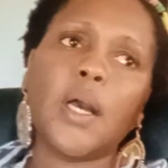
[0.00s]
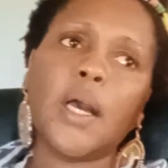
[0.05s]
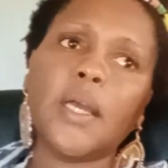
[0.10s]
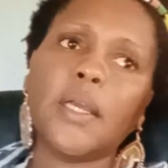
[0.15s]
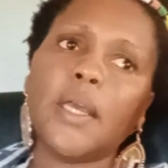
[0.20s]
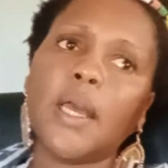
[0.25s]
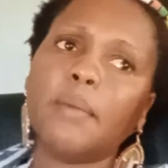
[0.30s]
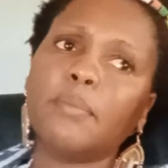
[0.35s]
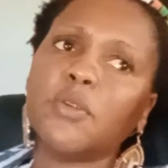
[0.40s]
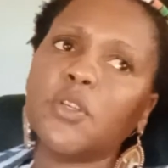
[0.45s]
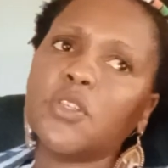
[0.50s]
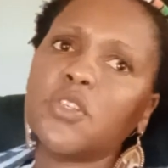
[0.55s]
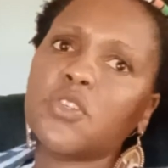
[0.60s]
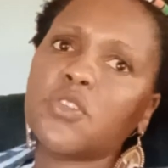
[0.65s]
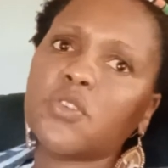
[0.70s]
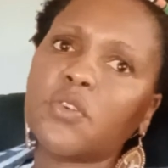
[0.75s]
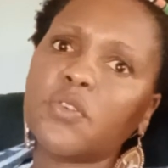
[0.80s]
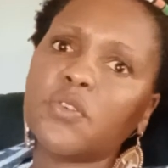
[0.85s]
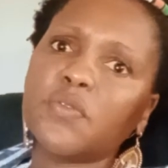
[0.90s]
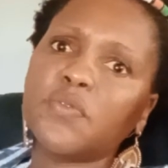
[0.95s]
I, I'm not
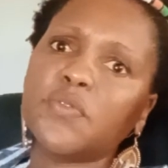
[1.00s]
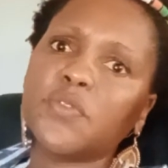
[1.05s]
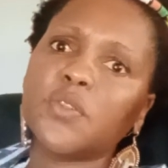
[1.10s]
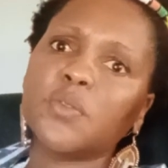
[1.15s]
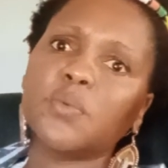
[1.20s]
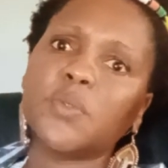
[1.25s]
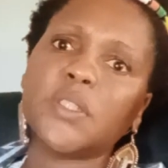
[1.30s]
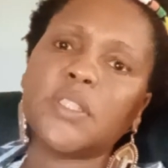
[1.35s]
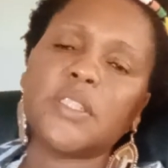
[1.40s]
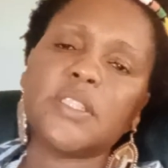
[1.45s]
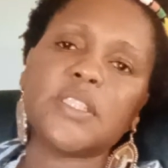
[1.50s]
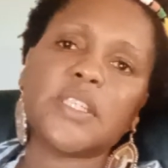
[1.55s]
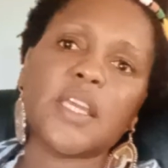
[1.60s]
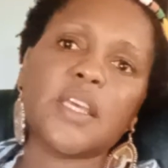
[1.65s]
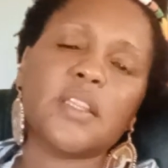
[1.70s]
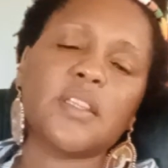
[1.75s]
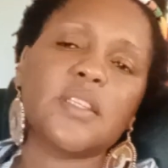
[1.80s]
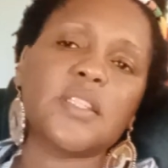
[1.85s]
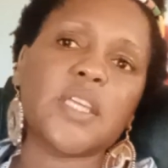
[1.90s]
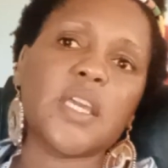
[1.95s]
sorrowful with
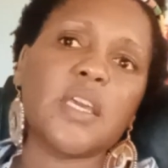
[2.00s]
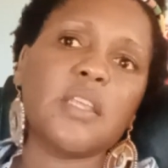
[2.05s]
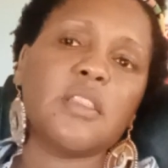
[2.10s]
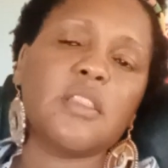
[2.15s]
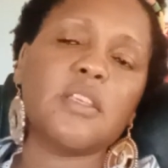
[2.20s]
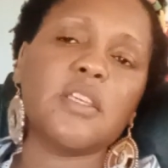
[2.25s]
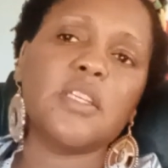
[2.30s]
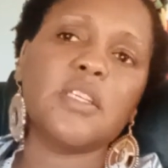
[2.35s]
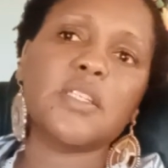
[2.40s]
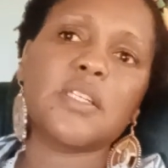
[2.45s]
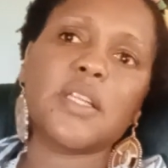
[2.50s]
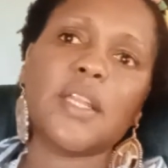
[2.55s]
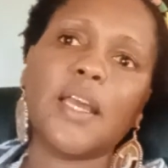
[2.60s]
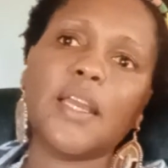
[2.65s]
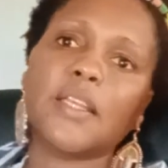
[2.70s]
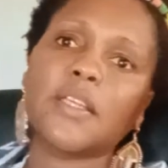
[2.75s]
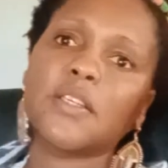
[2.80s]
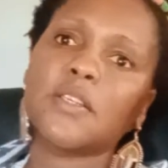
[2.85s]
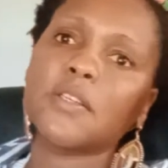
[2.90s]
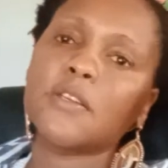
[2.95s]
death. Death is
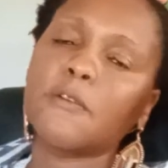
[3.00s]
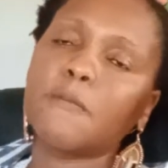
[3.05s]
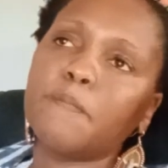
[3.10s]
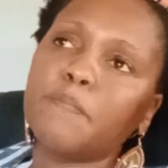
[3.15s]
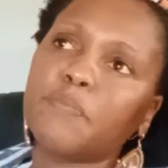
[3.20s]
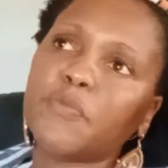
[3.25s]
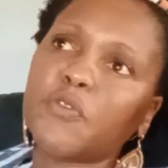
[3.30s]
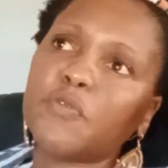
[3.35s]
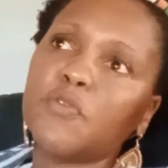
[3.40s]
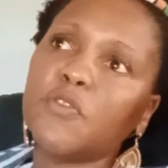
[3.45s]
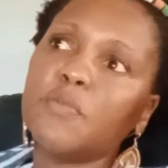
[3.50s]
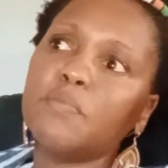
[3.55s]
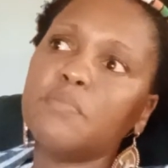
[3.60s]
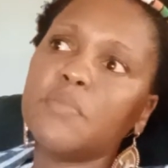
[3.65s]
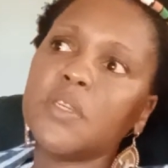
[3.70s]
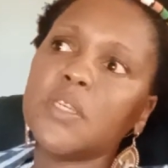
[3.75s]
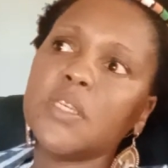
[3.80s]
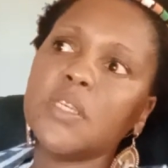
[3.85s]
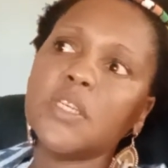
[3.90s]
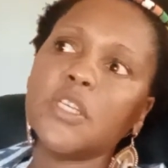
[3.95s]
like, for
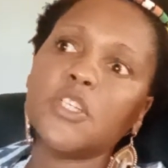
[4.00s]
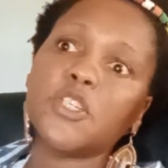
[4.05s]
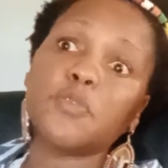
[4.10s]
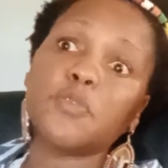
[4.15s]
me,